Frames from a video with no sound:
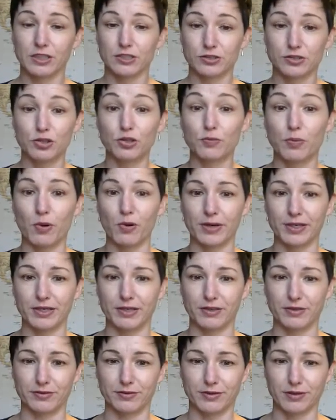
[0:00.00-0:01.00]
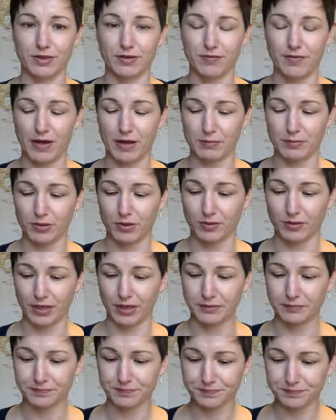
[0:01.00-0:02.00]
2.0 of that
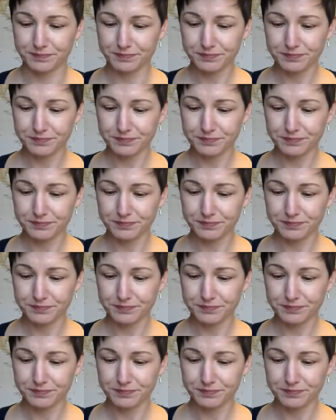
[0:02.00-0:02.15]
program.